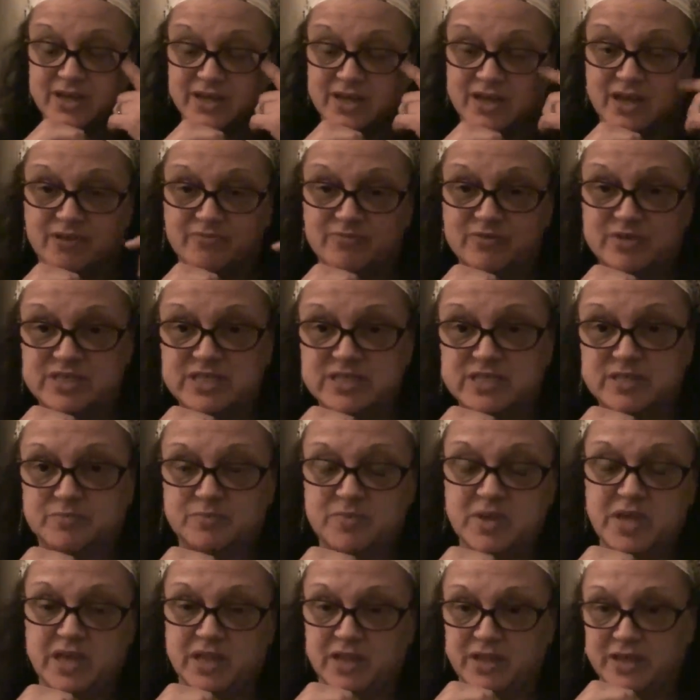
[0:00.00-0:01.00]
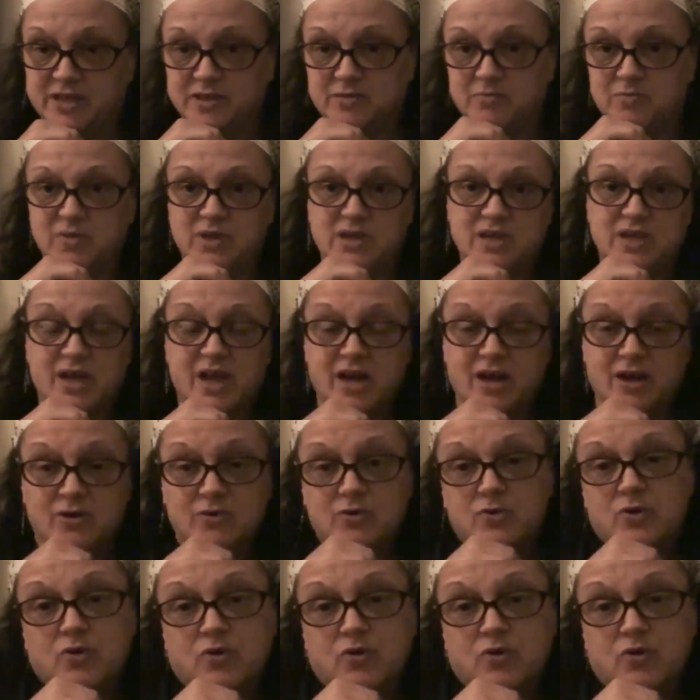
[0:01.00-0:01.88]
Kevin is mailing me out